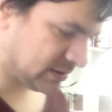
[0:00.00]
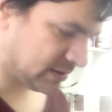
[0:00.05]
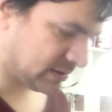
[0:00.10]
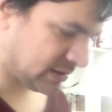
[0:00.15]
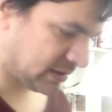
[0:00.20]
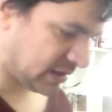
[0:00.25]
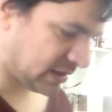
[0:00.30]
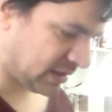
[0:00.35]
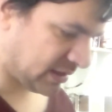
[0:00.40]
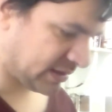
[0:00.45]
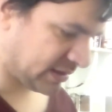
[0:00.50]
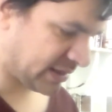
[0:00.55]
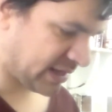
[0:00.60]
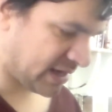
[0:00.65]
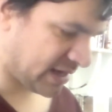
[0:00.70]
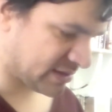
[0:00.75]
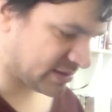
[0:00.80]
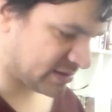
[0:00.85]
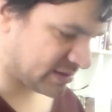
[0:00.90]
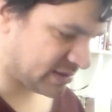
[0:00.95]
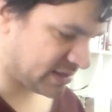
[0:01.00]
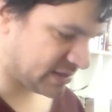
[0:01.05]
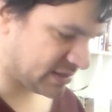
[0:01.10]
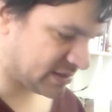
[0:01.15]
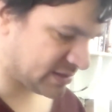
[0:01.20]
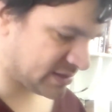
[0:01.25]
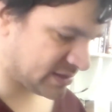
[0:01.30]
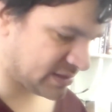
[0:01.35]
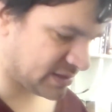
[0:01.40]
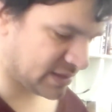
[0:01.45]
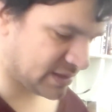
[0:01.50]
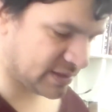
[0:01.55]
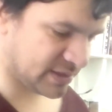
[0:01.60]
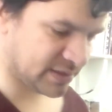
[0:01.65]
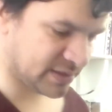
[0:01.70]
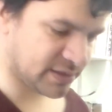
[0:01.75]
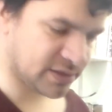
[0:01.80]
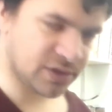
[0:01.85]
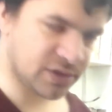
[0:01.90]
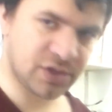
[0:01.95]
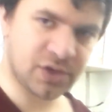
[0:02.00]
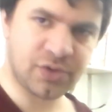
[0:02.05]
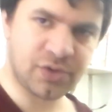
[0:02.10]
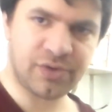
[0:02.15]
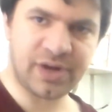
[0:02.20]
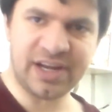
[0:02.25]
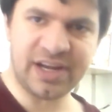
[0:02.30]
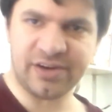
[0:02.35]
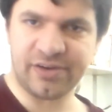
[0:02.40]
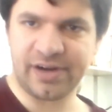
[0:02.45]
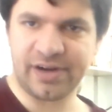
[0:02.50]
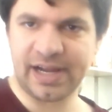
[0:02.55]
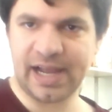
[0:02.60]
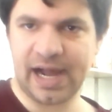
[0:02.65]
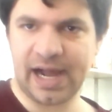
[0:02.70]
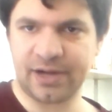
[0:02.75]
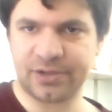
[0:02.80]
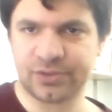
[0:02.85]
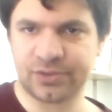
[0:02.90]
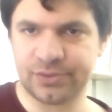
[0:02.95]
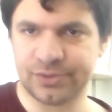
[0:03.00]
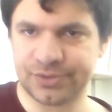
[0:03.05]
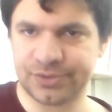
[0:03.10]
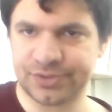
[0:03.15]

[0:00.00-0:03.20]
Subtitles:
I'll get this greenery out also.